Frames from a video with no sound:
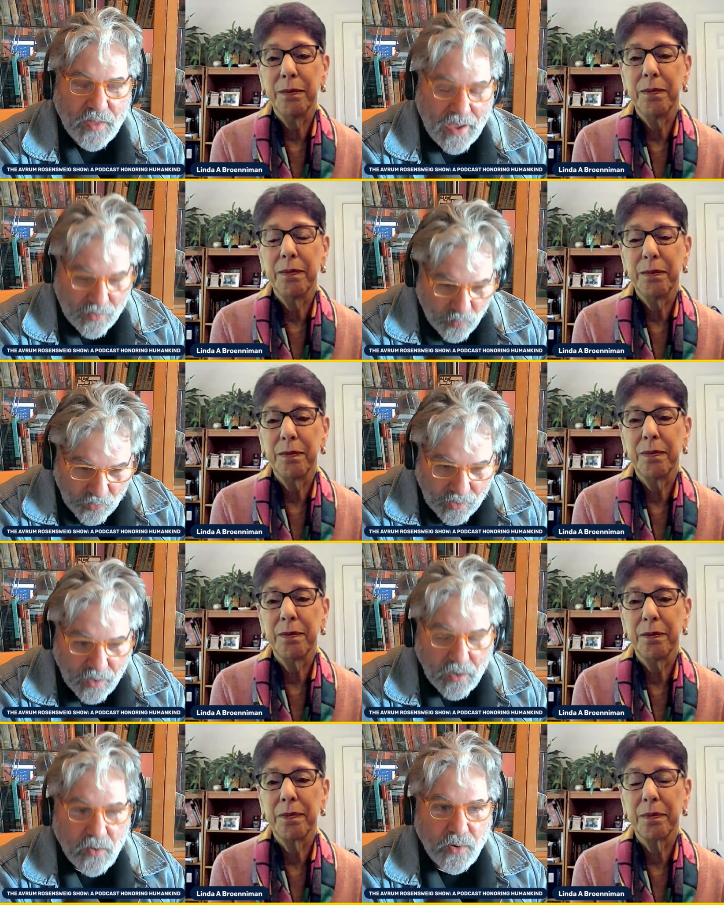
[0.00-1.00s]
Speaker 1: that we
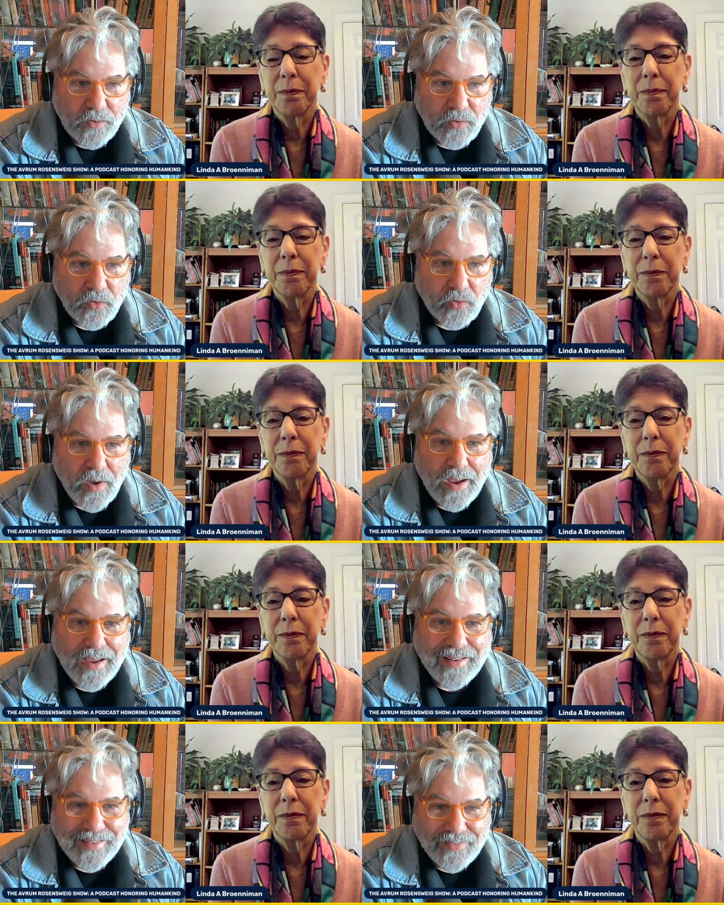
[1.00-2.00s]
are going to try
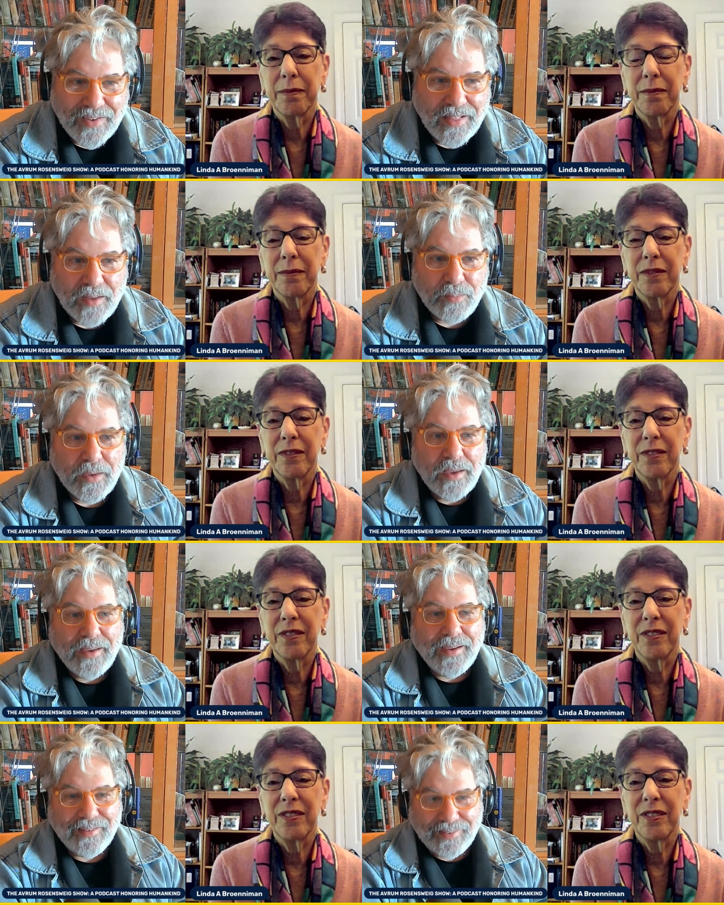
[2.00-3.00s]
and develop
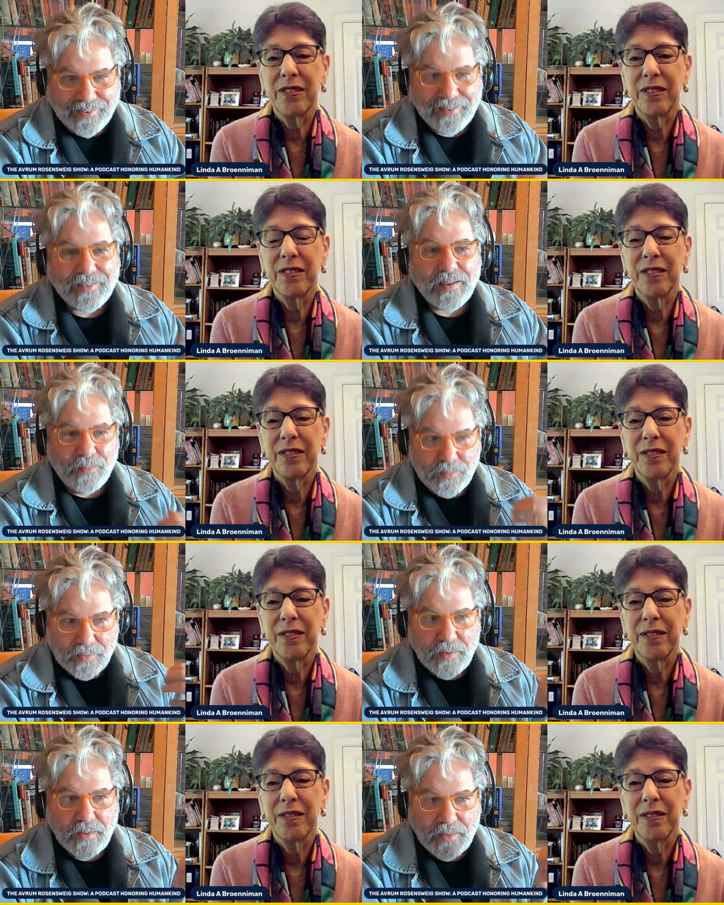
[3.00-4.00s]
a system
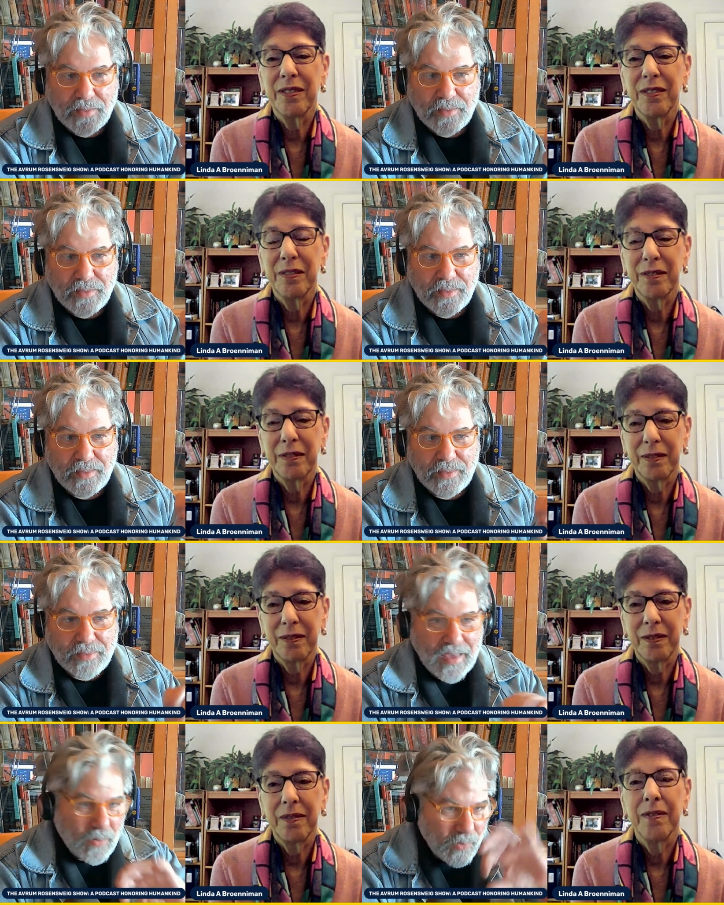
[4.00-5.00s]

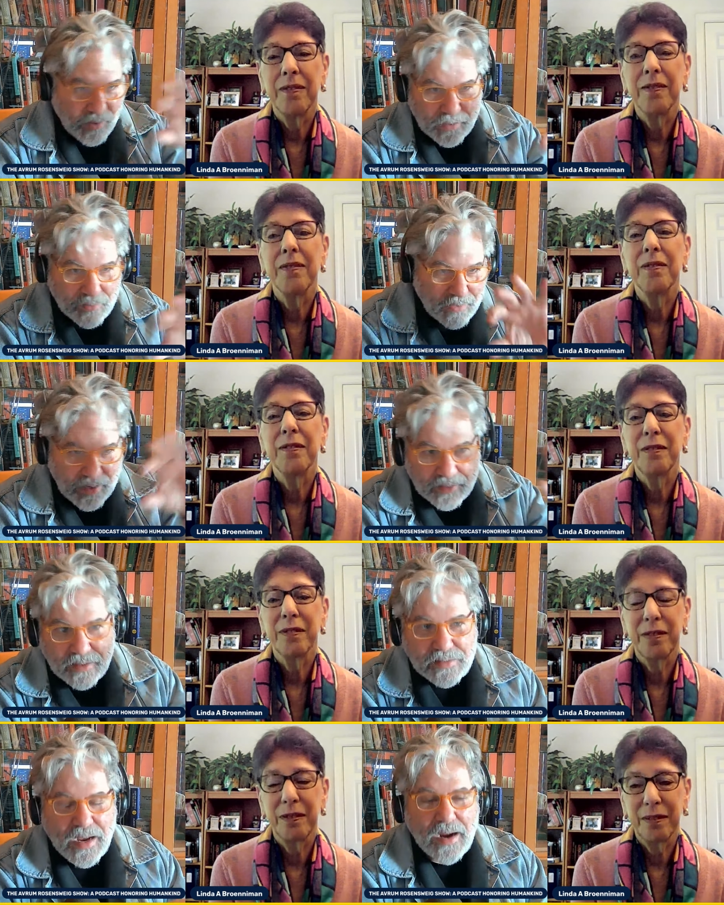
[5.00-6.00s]
that will inculcate
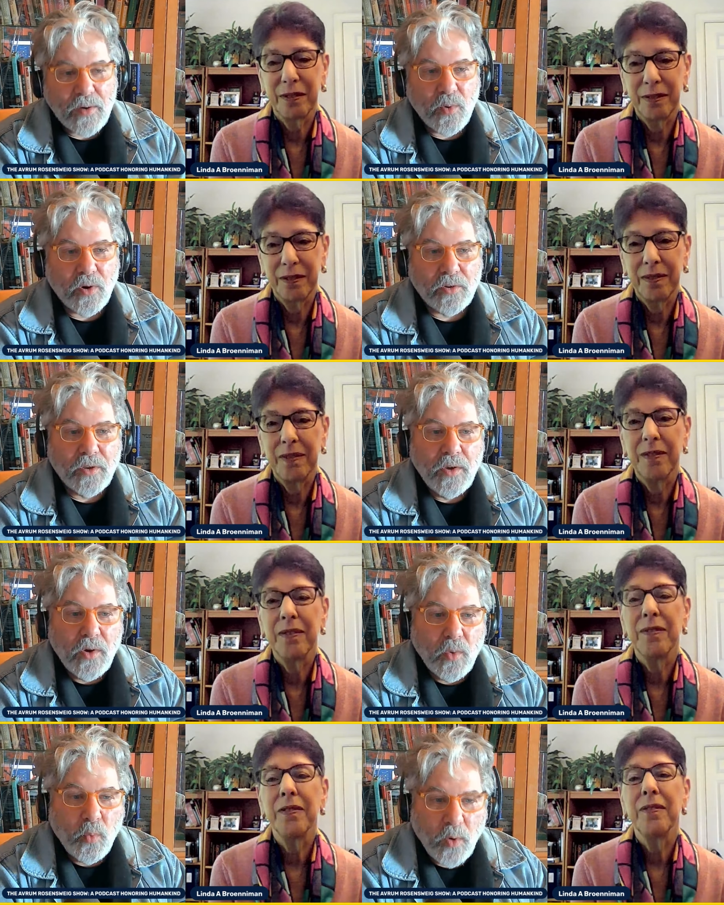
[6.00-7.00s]
the entire world
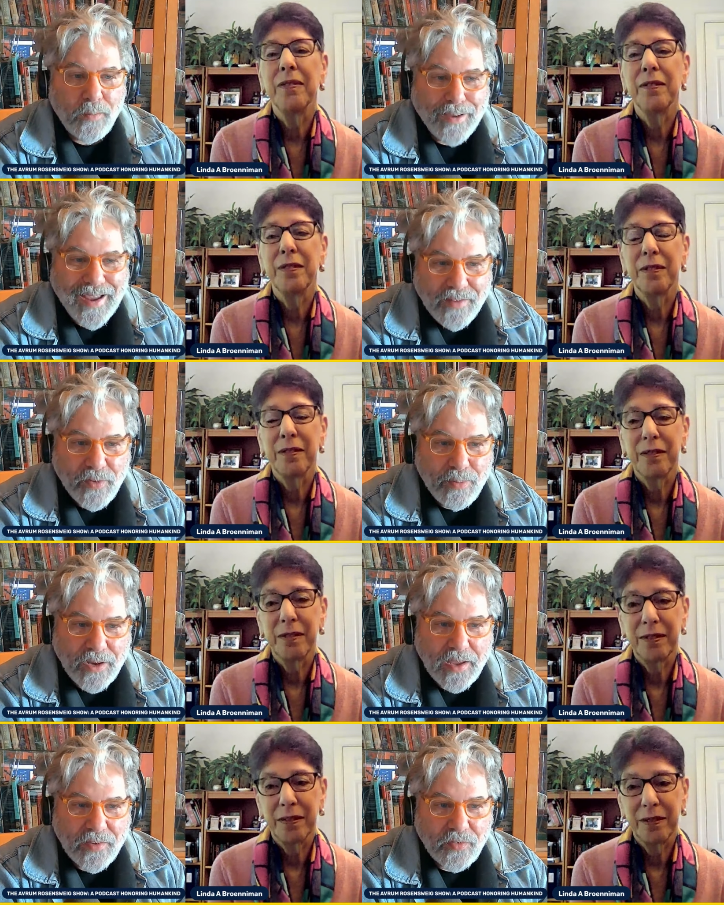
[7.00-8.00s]
whereby
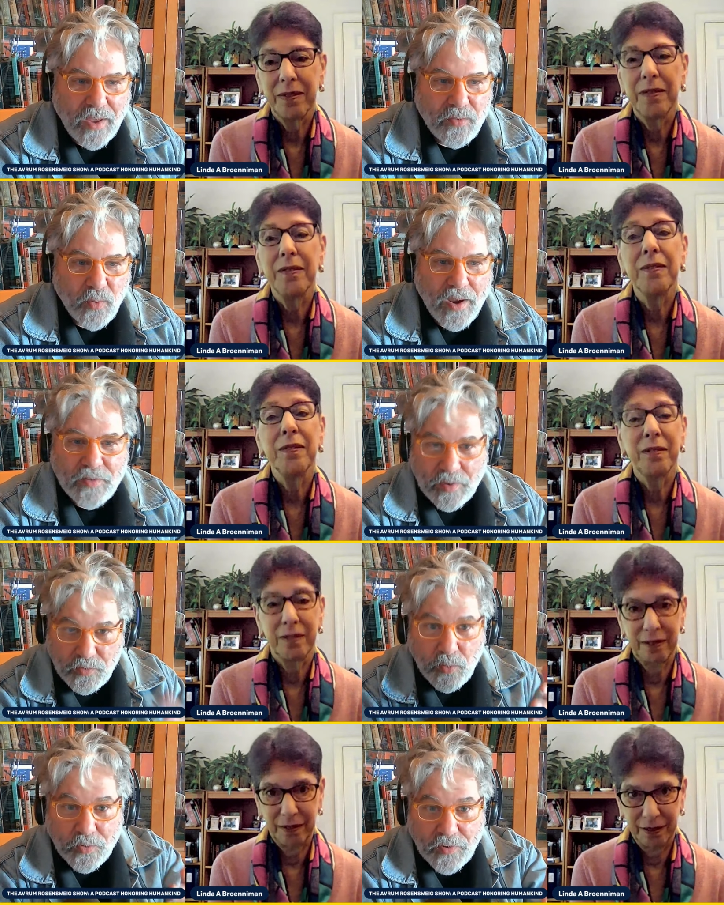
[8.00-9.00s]
everybody has, has rights.
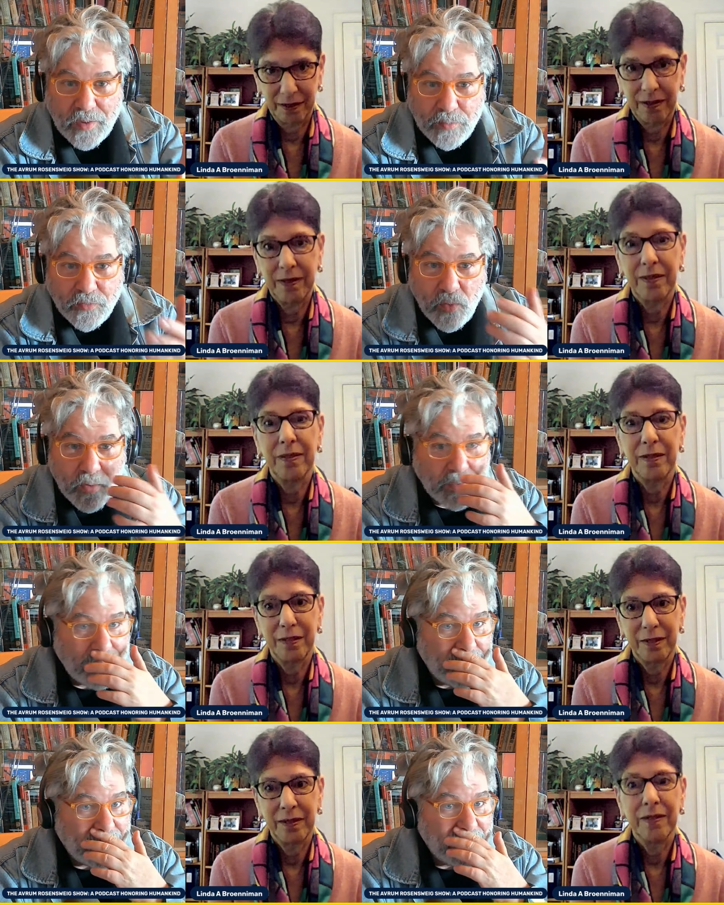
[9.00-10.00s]
As you were saying before,
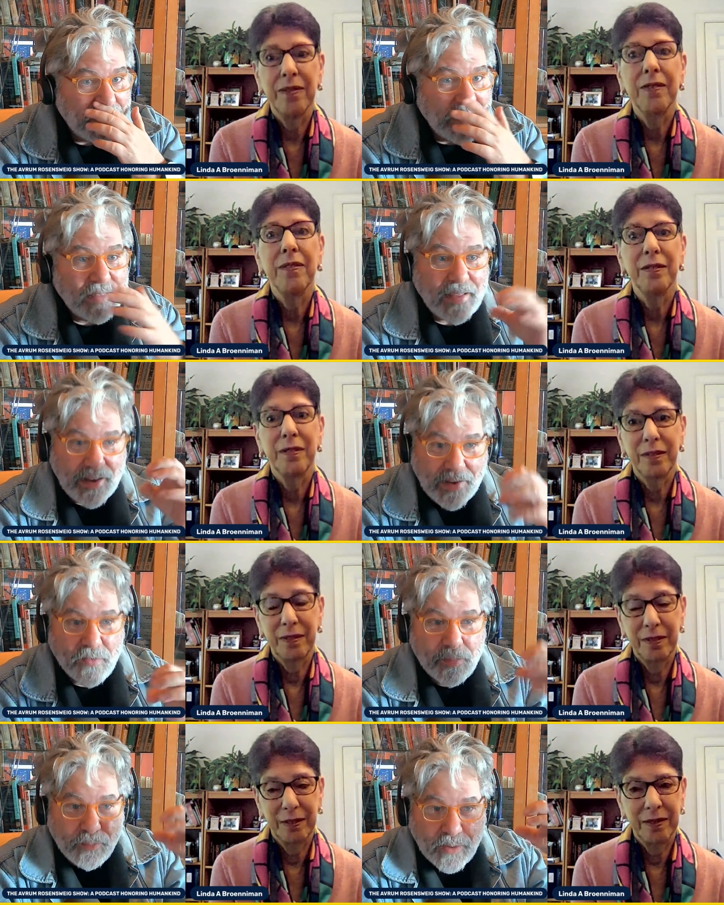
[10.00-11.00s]
Linda, that
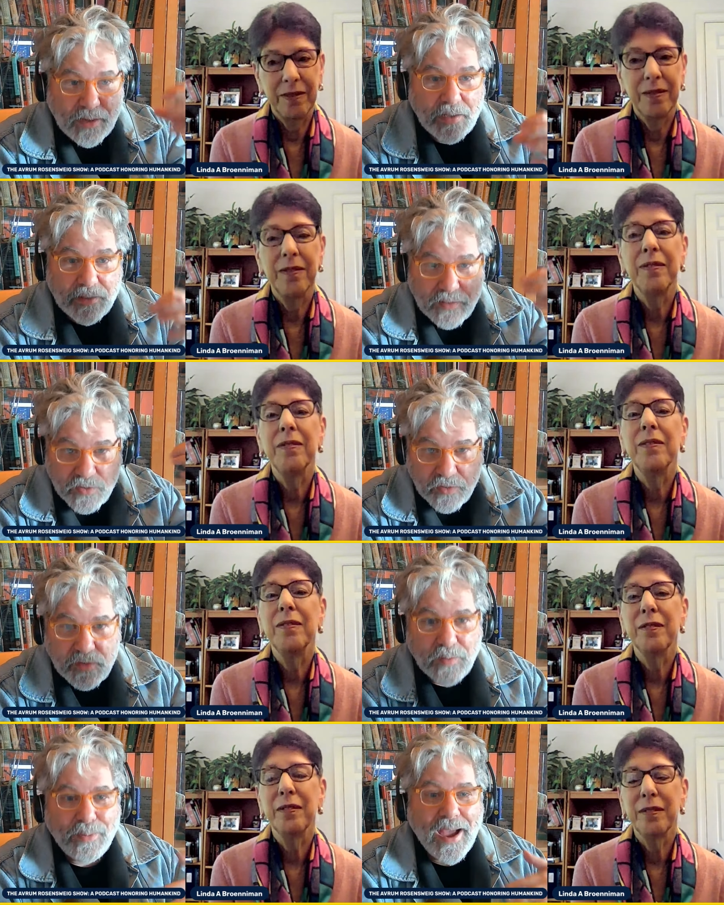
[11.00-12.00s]
everybody
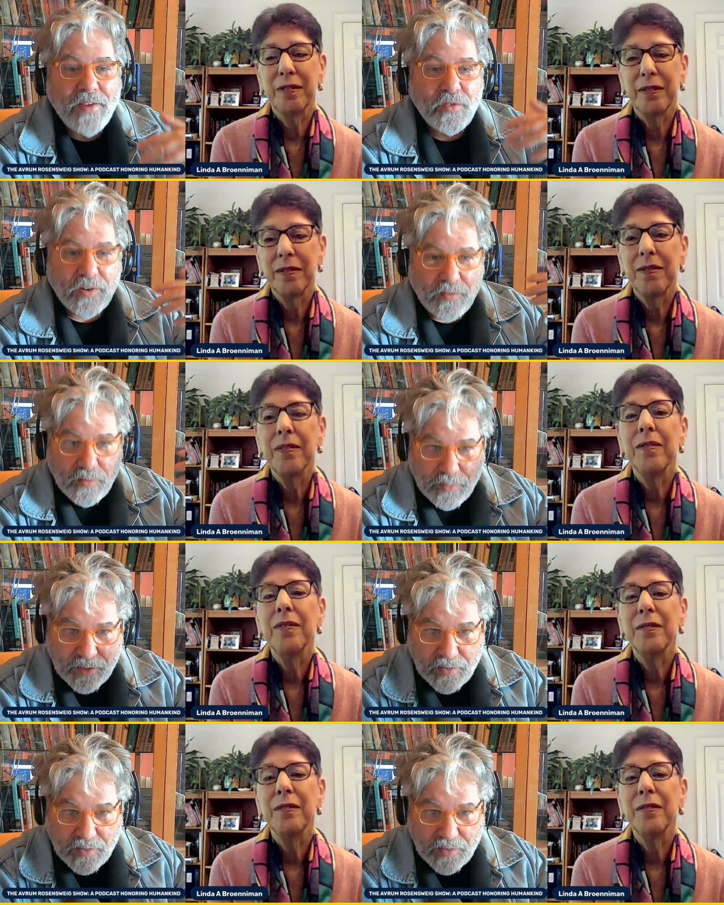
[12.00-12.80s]
deserves compassion, everybody